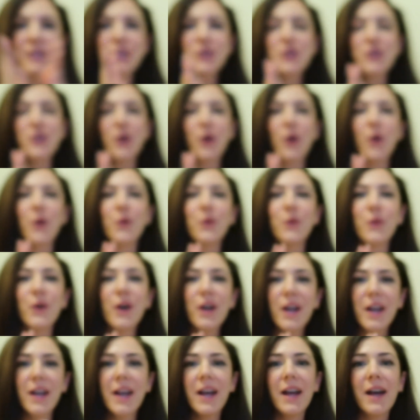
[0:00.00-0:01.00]
so
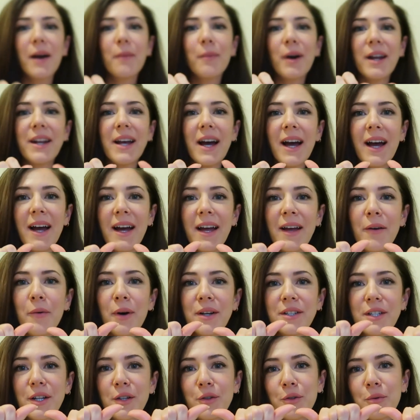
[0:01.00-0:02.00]
but I
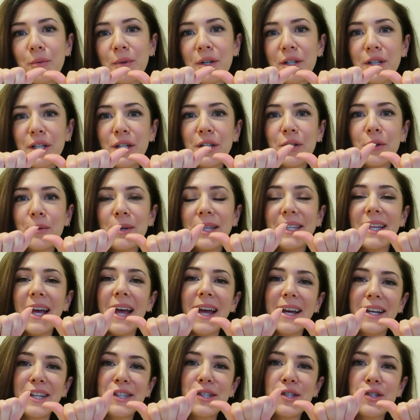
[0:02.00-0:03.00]
wanted to be a little bit
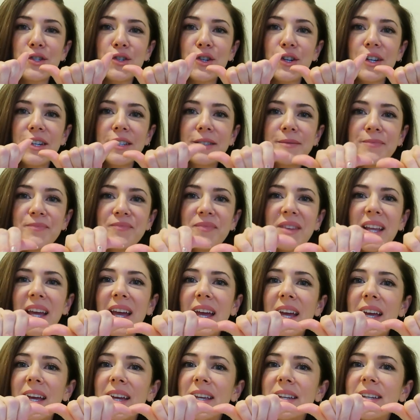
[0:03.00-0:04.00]
extra.
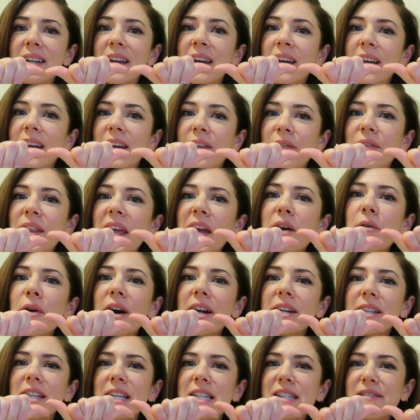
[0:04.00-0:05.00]
And nail
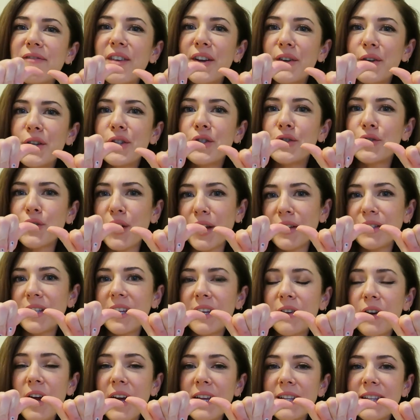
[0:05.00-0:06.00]
art is very
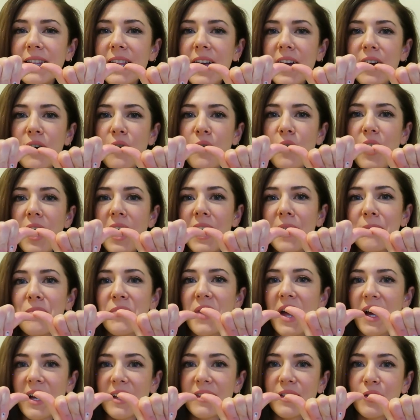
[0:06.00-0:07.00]
trendy right now. I'm
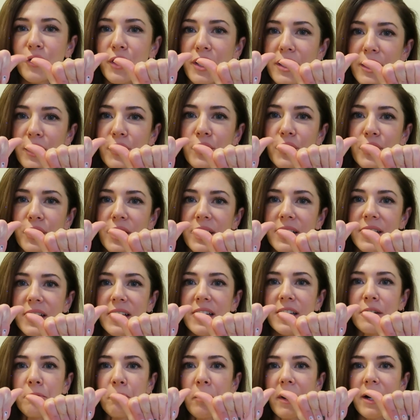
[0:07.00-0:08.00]
not really good at
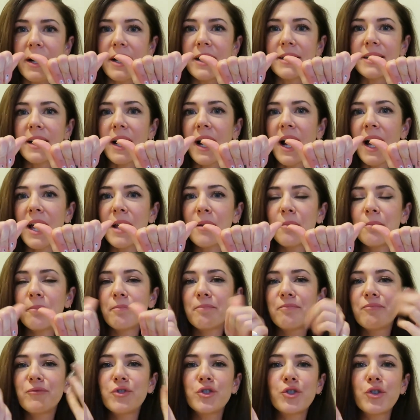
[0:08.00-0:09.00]
it, but I
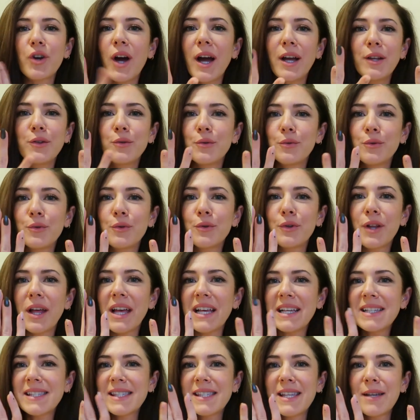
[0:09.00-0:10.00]
try to do
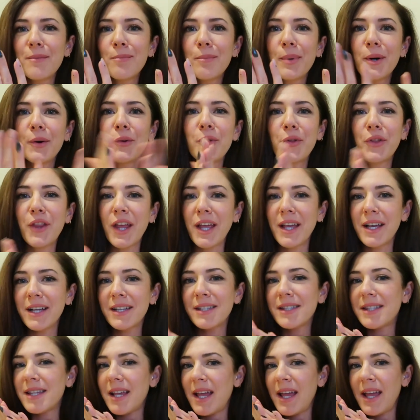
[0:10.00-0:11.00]
like simple
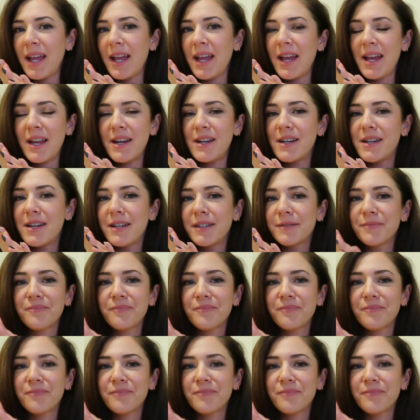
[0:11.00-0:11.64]
things and